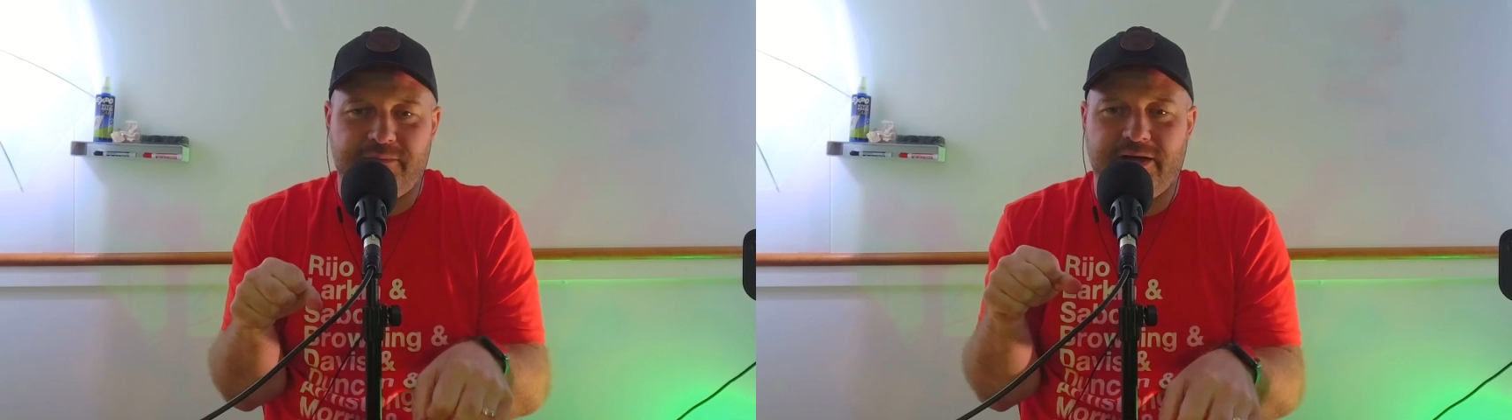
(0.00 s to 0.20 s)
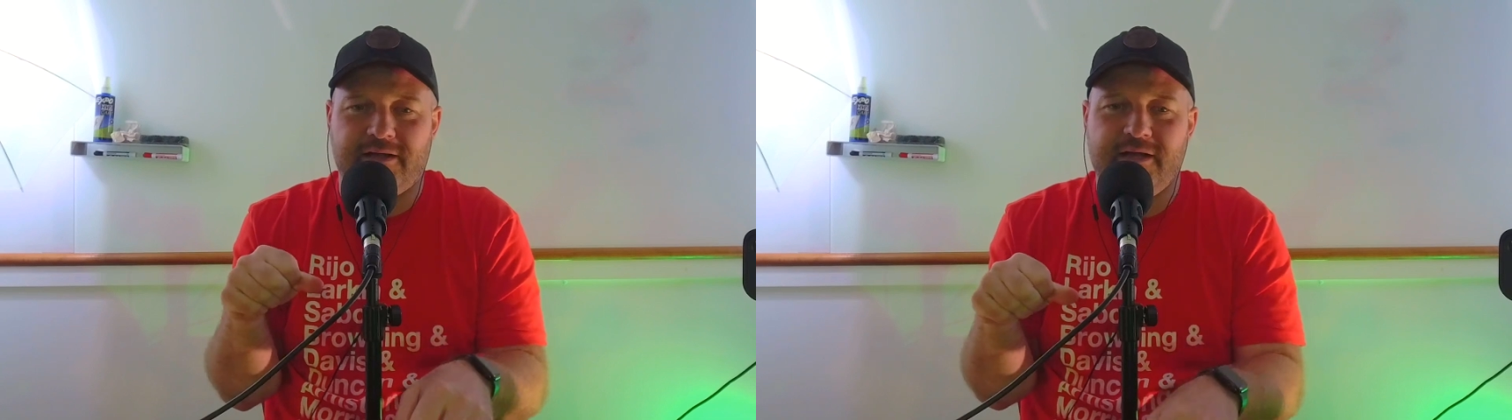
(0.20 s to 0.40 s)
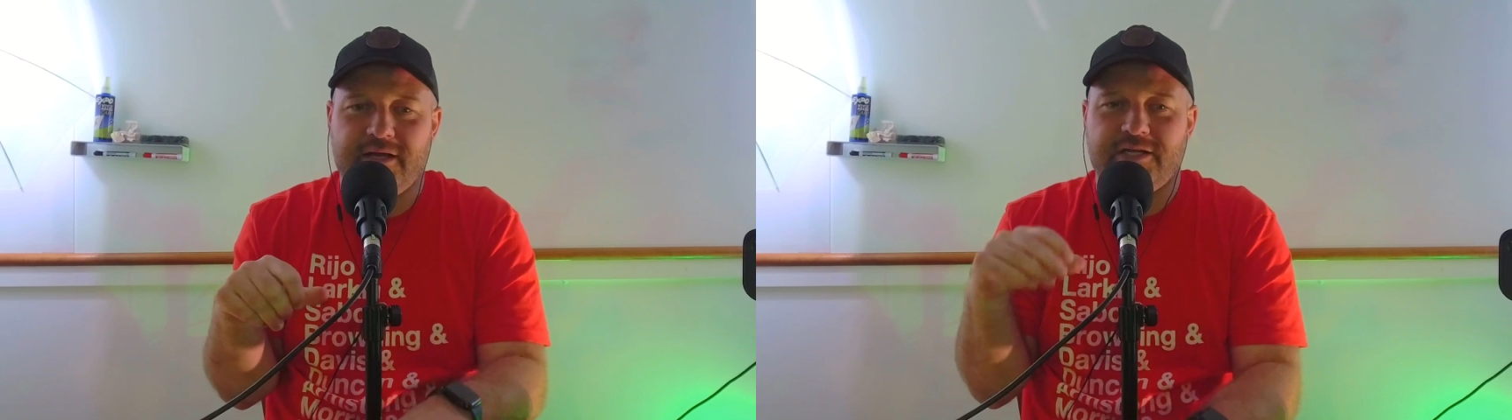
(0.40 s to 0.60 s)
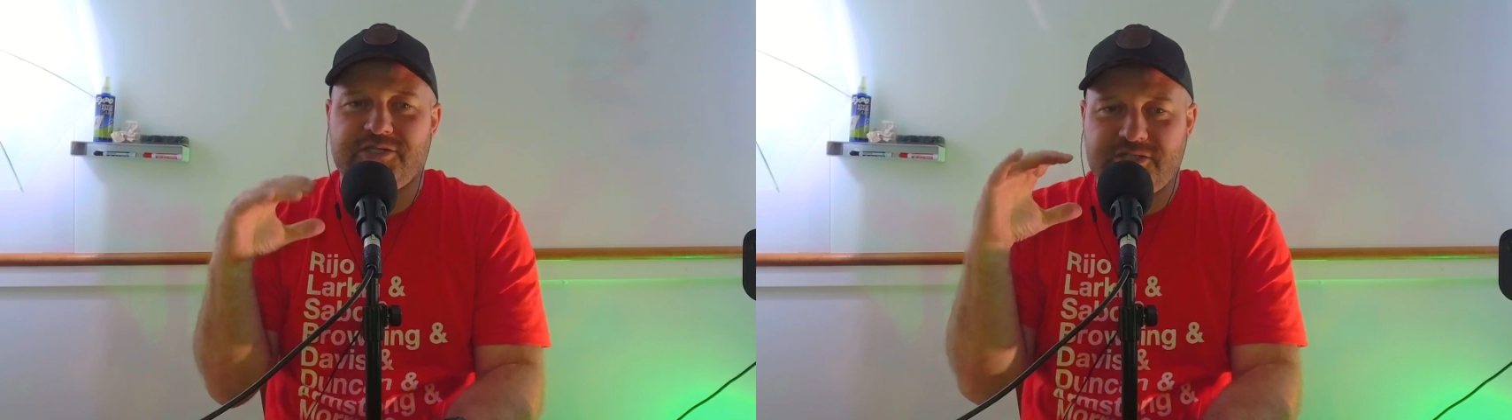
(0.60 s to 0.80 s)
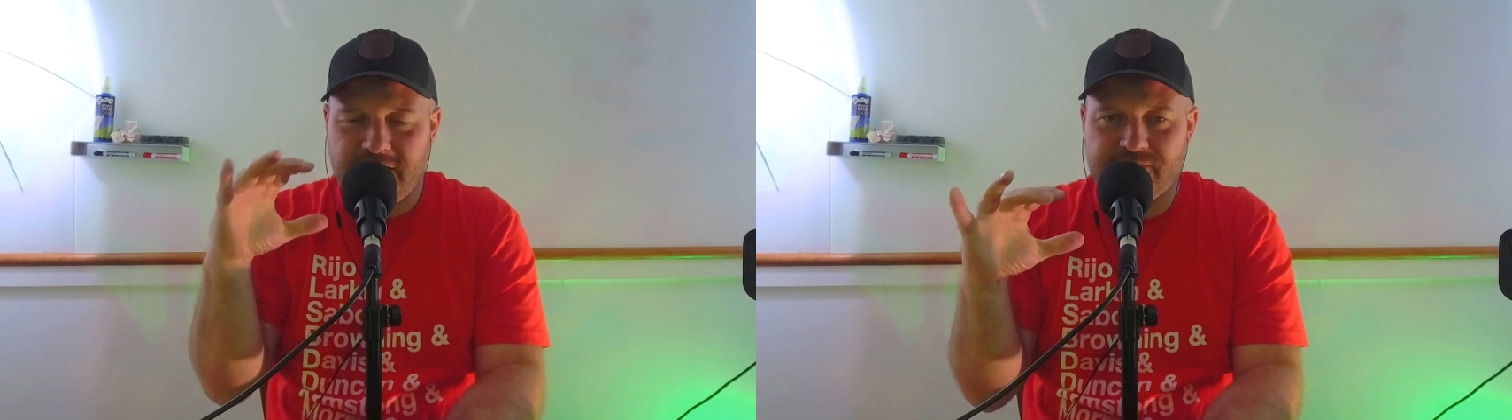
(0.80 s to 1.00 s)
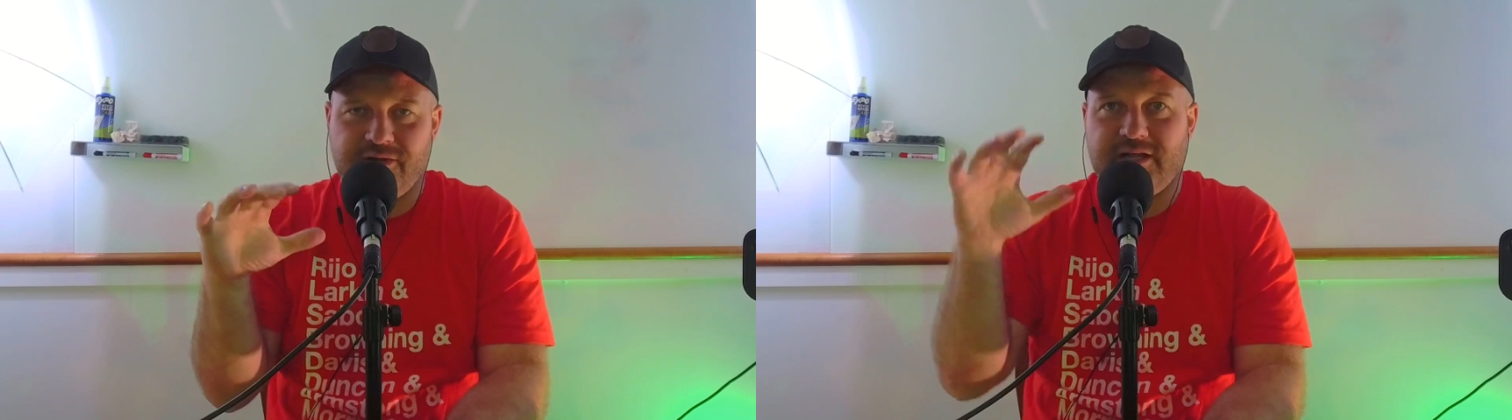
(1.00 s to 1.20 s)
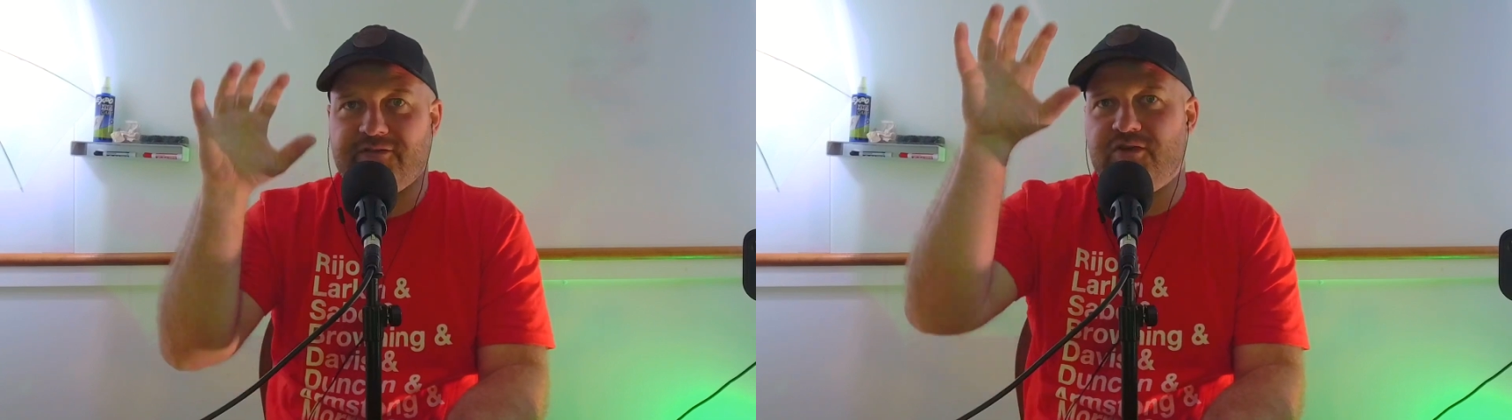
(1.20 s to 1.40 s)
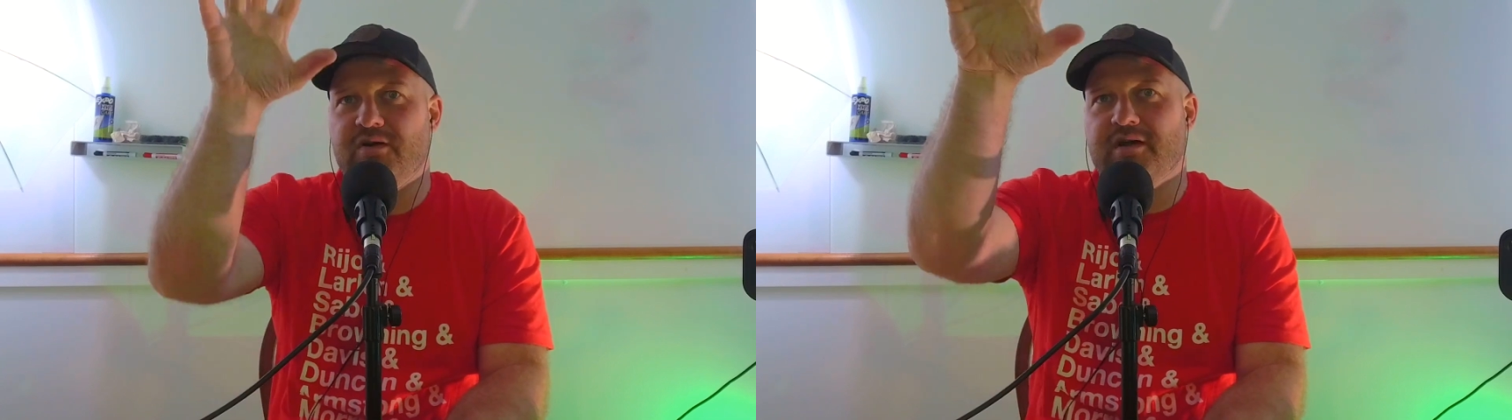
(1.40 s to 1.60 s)
But in general,
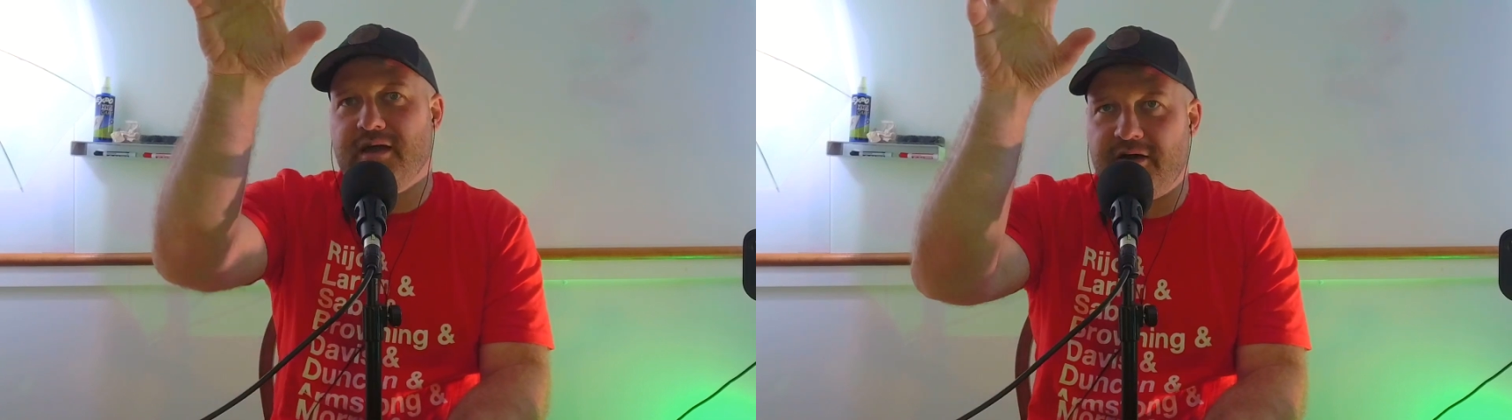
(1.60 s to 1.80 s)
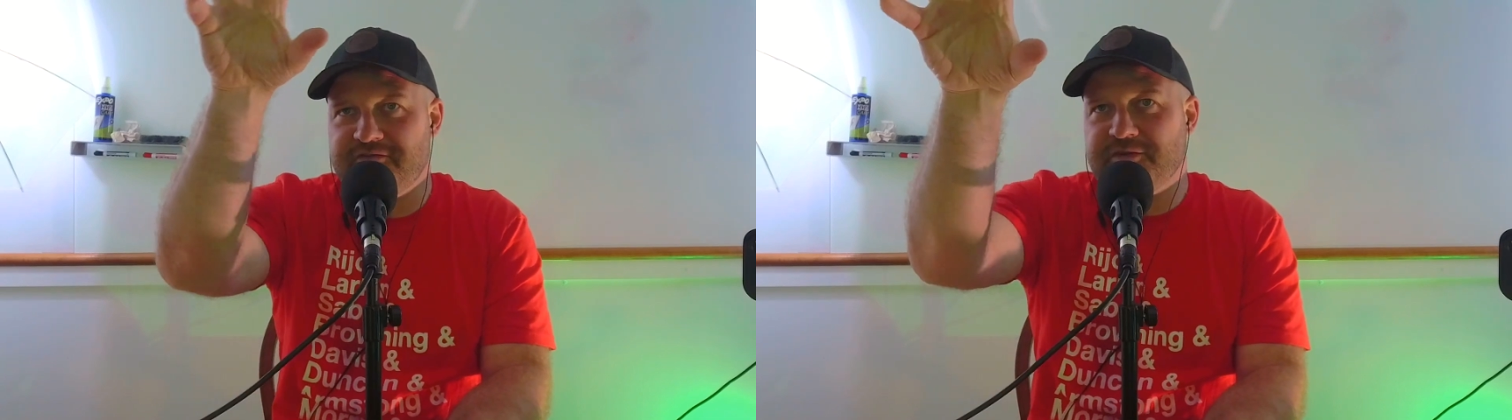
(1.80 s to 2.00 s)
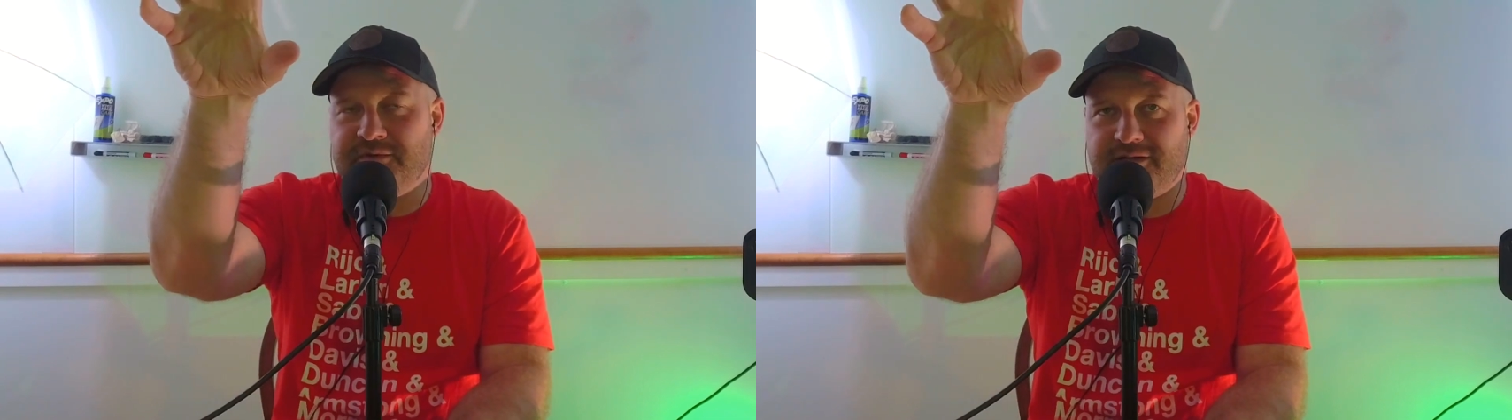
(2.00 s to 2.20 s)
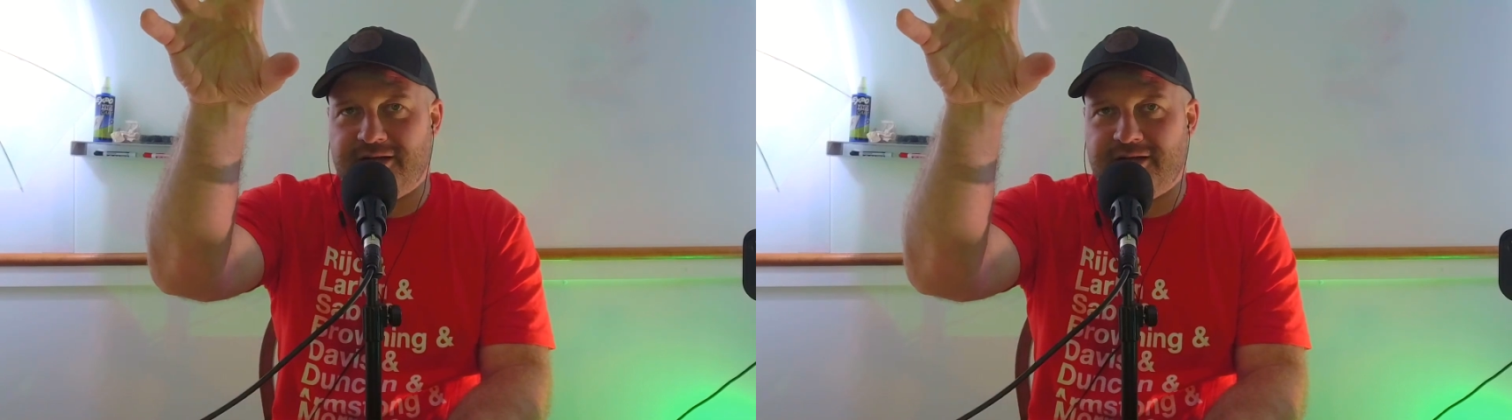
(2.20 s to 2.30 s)
if you're comfortable